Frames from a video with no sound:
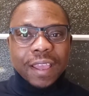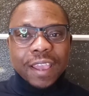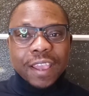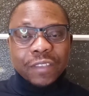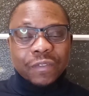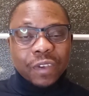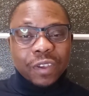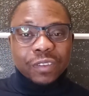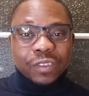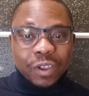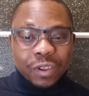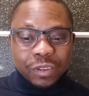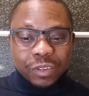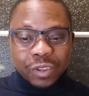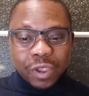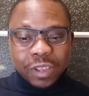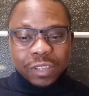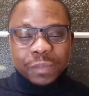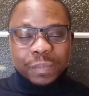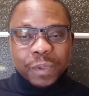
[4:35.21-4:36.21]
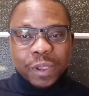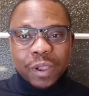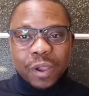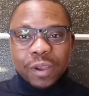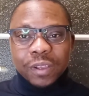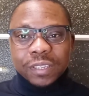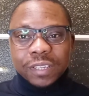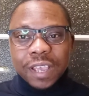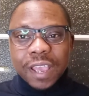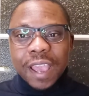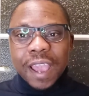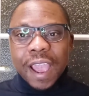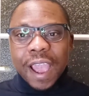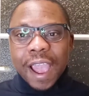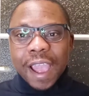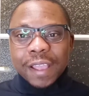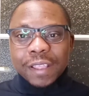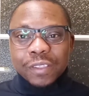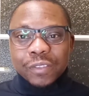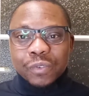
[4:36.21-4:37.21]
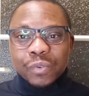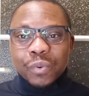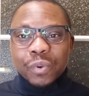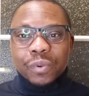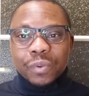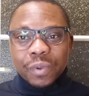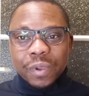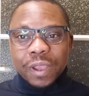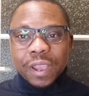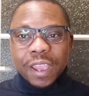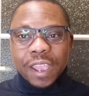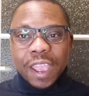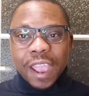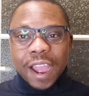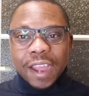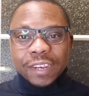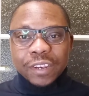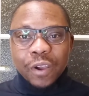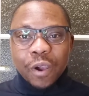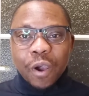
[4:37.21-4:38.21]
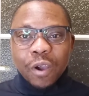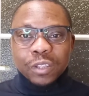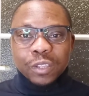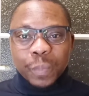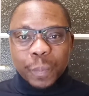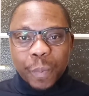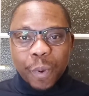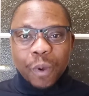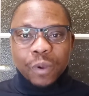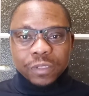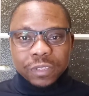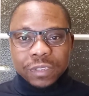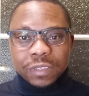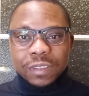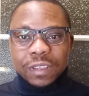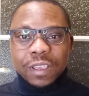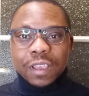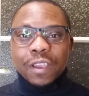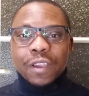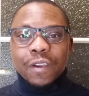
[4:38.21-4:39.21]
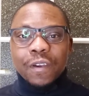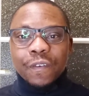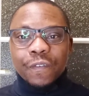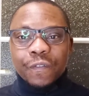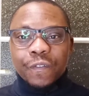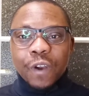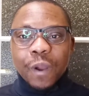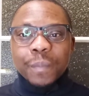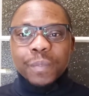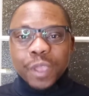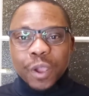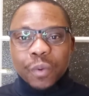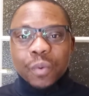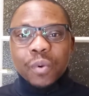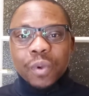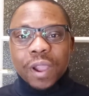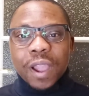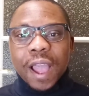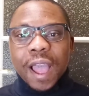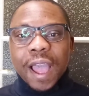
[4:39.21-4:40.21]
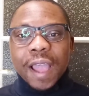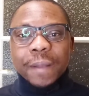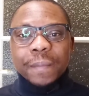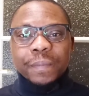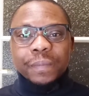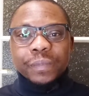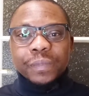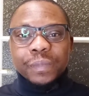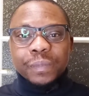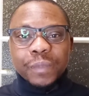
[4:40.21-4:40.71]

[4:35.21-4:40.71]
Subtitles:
It was just because I took an hot pot from the cooker,